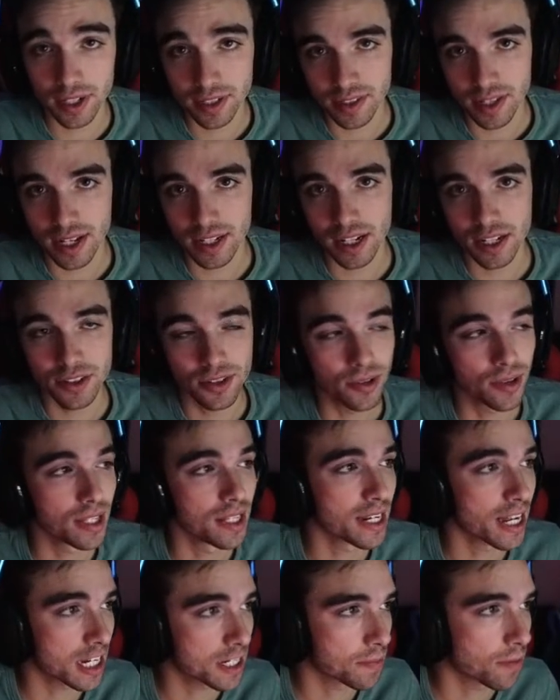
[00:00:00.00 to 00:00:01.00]
slide on to the
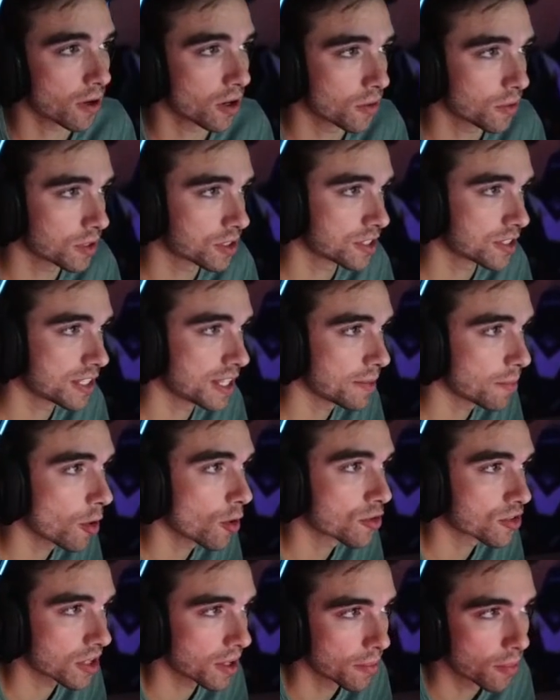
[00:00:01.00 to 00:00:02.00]
next part, which is the
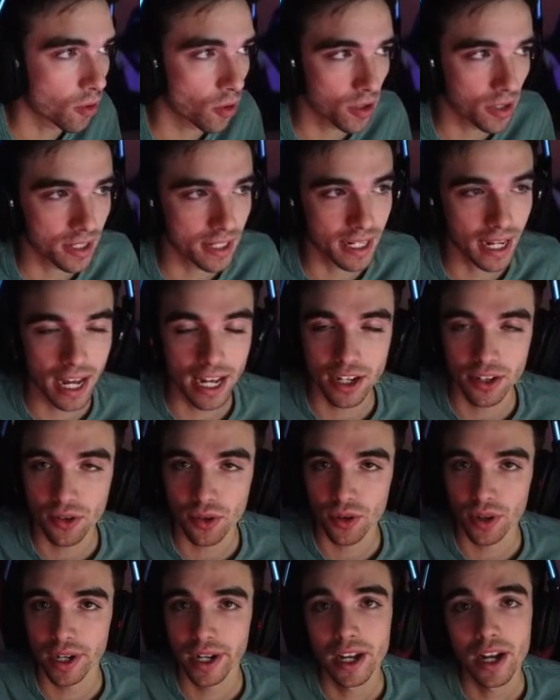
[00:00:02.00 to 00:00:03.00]
most important
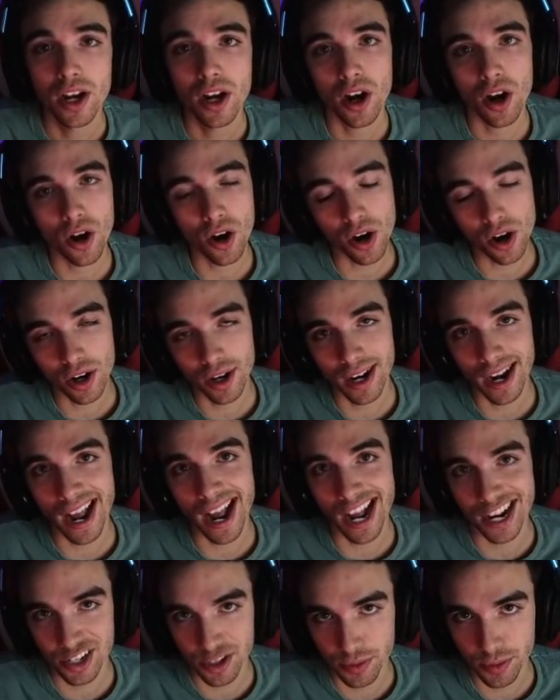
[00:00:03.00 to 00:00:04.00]
category, our
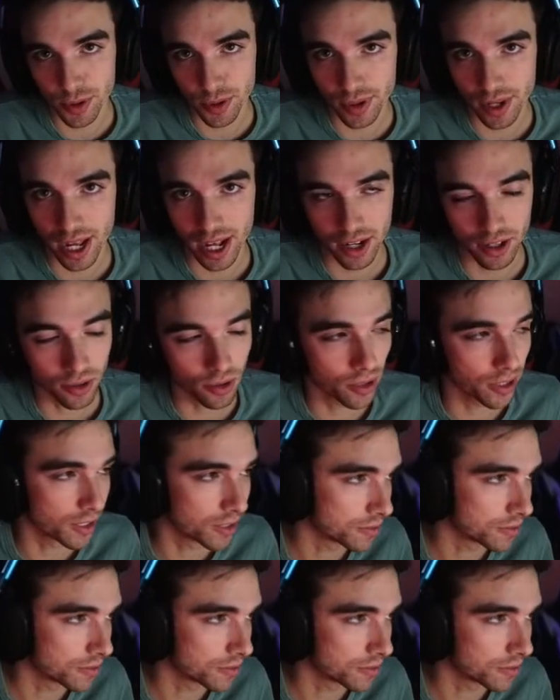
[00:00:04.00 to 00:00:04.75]
attribute category.